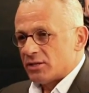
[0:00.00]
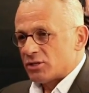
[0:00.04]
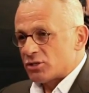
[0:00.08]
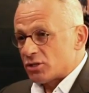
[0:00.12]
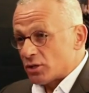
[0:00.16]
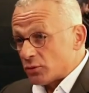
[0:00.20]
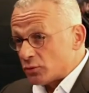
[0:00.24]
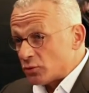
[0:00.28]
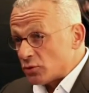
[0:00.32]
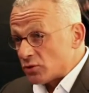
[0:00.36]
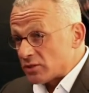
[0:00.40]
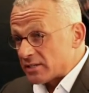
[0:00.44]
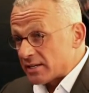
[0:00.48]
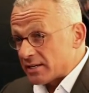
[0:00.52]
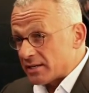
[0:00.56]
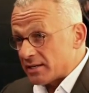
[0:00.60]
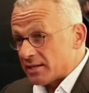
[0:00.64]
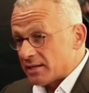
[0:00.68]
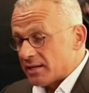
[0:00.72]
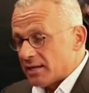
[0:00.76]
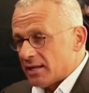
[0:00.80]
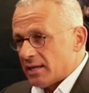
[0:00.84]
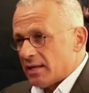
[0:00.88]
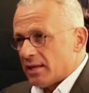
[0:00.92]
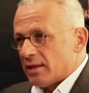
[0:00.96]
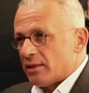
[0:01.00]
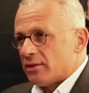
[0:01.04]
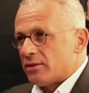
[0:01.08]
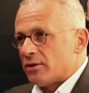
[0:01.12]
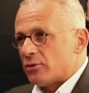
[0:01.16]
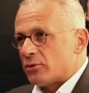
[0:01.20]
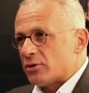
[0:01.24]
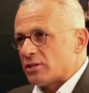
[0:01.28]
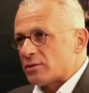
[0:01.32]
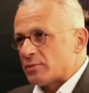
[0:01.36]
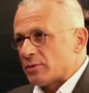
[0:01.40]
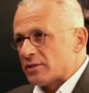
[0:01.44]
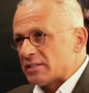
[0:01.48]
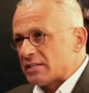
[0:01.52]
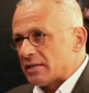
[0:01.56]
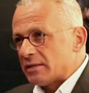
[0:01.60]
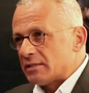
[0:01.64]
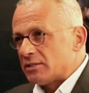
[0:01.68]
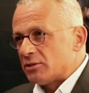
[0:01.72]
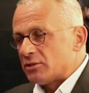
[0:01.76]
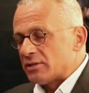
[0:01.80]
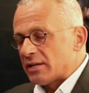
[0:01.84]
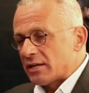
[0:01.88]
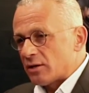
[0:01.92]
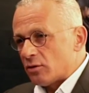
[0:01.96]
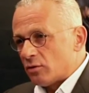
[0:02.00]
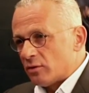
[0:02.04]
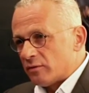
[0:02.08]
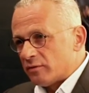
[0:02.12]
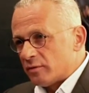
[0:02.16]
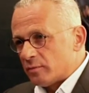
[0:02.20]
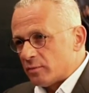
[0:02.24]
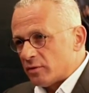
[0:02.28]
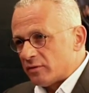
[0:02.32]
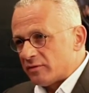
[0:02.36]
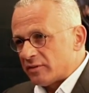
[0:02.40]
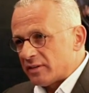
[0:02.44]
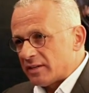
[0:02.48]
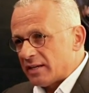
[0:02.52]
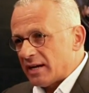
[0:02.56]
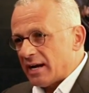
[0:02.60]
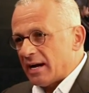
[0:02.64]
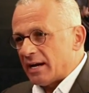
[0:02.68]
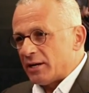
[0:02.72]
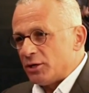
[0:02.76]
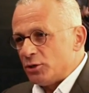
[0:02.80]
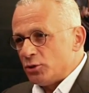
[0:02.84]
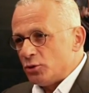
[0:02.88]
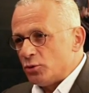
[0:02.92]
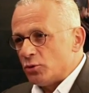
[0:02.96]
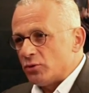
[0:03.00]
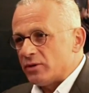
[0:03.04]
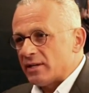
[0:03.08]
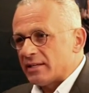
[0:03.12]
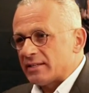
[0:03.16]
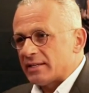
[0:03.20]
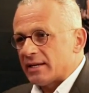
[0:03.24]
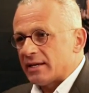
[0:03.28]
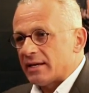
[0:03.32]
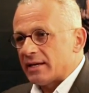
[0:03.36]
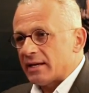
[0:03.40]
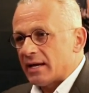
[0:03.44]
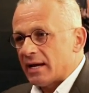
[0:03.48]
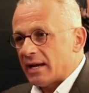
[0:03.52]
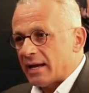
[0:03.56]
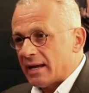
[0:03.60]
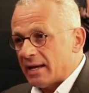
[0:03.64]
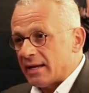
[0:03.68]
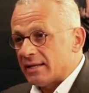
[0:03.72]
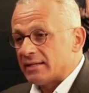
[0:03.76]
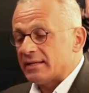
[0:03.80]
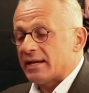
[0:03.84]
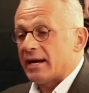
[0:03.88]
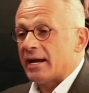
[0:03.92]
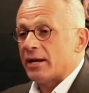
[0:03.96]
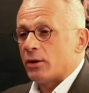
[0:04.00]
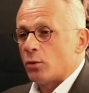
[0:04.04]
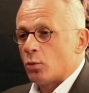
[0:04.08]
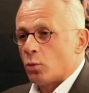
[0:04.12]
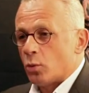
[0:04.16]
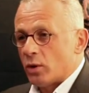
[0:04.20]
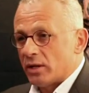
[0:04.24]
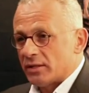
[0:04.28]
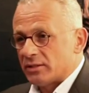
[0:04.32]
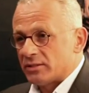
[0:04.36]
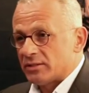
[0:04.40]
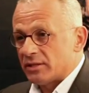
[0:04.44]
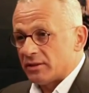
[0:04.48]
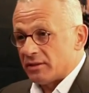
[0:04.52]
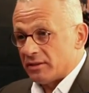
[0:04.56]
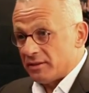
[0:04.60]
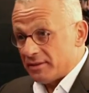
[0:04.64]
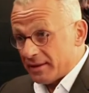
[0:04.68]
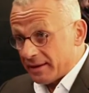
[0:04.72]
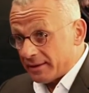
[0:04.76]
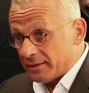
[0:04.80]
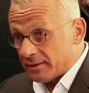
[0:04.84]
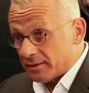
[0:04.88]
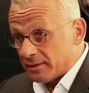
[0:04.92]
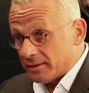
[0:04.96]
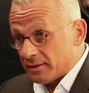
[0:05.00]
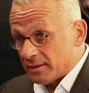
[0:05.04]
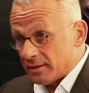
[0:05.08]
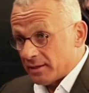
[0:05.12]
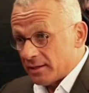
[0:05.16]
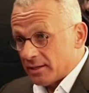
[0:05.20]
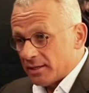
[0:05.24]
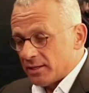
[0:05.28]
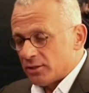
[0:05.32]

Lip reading: So to say, the responsibility to take over Bovet, I knew that I wanted then